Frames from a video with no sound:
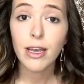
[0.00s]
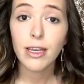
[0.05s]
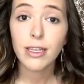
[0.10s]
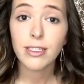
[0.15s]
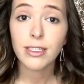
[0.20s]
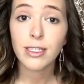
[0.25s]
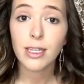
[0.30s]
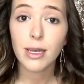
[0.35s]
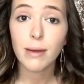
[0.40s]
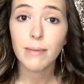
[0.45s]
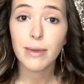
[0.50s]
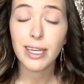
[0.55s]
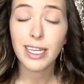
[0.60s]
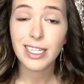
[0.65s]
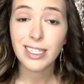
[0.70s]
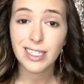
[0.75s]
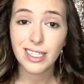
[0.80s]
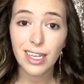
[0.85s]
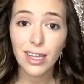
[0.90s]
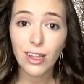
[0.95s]
some
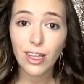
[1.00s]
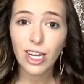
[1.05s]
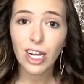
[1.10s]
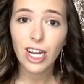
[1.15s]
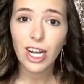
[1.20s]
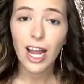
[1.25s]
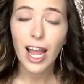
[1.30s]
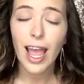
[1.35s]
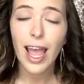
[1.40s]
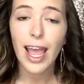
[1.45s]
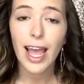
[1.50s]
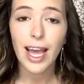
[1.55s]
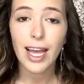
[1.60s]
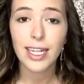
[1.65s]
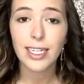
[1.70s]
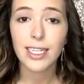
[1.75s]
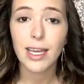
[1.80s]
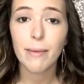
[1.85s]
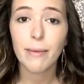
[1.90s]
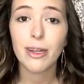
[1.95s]
concealer,
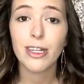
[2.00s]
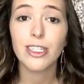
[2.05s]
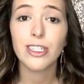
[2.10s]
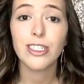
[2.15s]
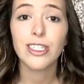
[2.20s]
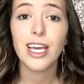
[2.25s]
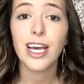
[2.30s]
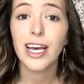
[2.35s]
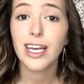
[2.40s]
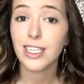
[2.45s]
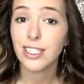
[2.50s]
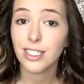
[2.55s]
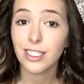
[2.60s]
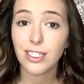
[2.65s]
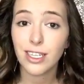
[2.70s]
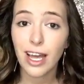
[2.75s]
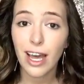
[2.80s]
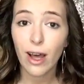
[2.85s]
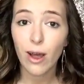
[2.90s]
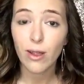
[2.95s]
and I'm gonna
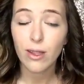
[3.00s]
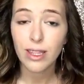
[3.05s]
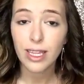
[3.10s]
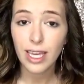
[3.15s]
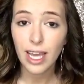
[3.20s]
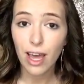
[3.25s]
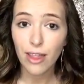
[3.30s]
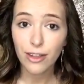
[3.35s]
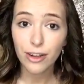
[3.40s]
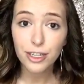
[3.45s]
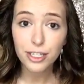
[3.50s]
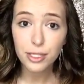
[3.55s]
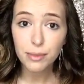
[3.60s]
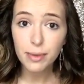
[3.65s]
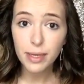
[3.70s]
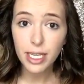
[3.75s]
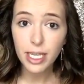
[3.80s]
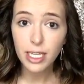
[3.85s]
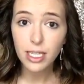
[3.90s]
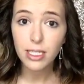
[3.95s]
test out the other
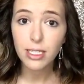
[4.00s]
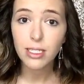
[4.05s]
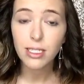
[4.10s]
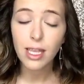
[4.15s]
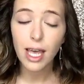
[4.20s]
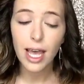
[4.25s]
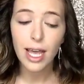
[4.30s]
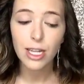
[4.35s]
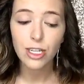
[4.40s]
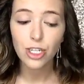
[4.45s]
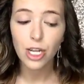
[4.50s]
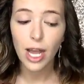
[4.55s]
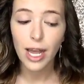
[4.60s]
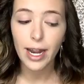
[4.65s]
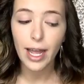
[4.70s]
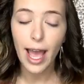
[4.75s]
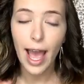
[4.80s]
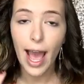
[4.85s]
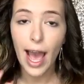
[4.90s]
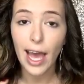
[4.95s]
speeds and try
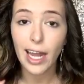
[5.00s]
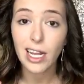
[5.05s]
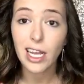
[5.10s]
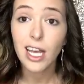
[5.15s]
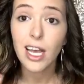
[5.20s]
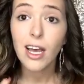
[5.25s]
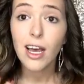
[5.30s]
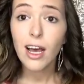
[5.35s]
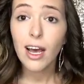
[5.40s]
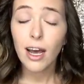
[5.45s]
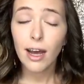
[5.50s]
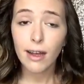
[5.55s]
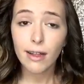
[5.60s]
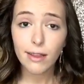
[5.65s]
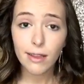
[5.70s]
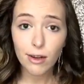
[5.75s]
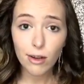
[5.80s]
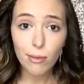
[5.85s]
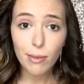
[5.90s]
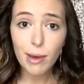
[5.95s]
to add a
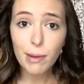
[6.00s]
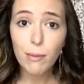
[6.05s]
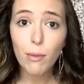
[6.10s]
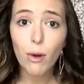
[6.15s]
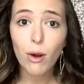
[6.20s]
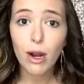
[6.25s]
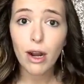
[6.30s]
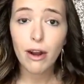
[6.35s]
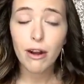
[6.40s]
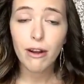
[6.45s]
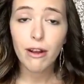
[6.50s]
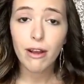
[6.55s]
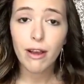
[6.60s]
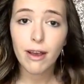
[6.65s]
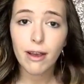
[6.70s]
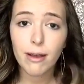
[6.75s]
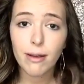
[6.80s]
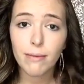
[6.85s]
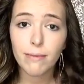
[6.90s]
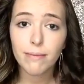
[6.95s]
little bit more
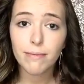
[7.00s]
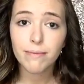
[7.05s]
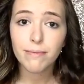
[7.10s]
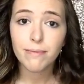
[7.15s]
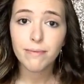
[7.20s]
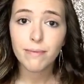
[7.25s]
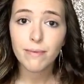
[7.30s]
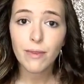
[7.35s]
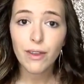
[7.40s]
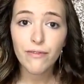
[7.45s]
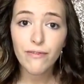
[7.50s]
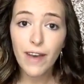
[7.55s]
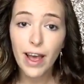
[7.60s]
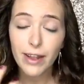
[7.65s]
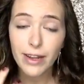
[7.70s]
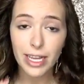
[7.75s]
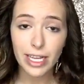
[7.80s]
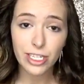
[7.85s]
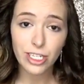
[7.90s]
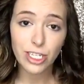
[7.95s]

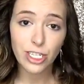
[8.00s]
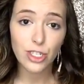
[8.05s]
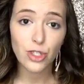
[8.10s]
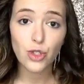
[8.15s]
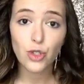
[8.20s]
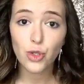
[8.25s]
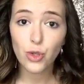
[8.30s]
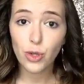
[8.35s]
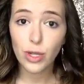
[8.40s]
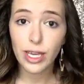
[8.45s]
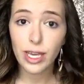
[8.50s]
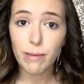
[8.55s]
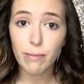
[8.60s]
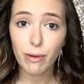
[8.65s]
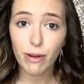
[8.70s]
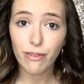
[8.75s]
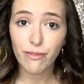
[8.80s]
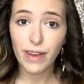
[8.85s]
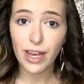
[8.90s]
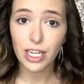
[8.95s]
foundation to the
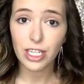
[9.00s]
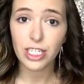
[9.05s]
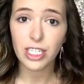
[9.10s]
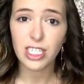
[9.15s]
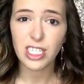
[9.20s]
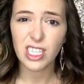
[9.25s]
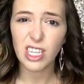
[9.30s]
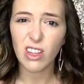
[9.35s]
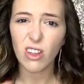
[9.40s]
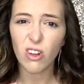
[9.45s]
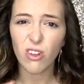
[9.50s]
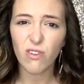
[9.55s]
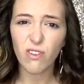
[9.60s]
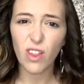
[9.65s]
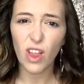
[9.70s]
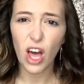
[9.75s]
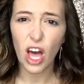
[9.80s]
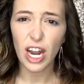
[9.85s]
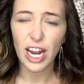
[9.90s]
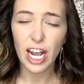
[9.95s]
imperfection, the little
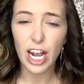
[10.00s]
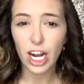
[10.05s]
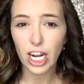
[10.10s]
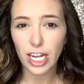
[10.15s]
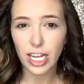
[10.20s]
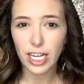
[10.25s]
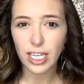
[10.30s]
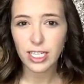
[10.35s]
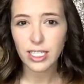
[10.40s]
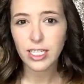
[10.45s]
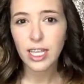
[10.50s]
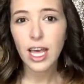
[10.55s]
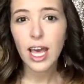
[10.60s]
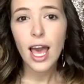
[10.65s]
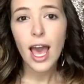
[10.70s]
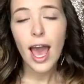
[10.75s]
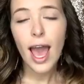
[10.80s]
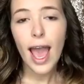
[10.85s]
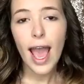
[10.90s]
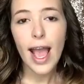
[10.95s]
flawed areas,
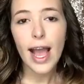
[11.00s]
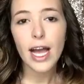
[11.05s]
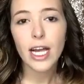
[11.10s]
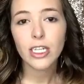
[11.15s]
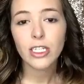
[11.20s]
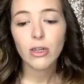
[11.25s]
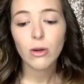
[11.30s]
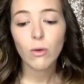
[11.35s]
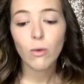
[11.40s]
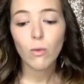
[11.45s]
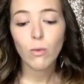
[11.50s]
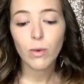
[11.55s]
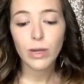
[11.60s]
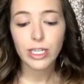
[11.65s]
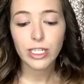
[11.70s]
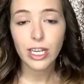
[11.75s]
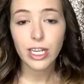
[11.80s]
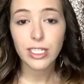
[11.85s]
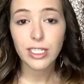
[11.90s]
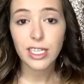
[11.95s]
and we
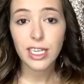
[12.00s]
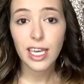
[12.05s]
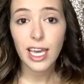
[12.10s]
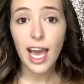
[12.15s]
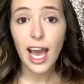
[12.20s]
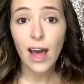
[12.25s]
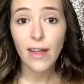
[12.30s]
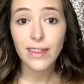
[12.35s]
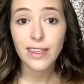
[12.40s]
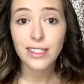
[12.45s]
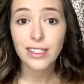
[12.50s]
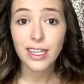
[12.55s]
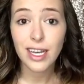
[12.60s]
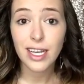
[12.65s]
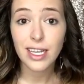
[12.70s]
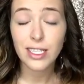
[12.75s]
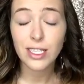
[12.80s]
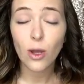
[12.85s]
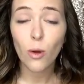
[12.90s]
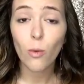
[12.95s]
shall see how this
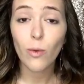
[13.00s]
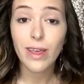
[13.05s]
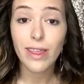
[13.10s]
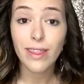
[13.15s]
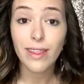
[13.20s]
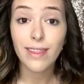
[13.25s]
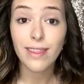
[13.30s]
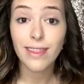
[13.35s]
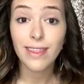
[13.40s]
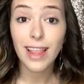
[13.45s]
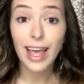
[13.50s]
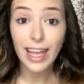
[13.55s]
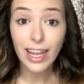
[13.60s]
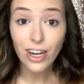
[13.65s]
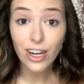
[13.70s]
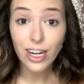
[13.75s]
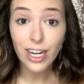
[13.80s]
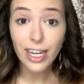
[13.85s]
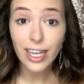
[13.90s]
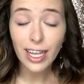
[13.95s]
does with
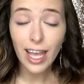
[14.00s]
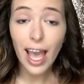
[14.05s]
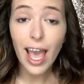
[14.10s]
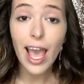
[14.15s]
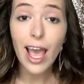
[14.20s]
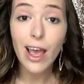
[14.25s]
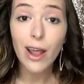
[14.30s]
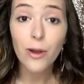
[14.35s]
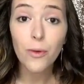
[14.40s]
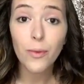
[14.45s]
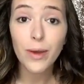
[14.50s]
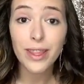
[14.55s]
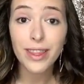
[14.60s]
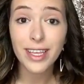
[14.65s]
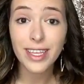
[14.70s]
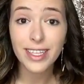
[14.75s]
layering and with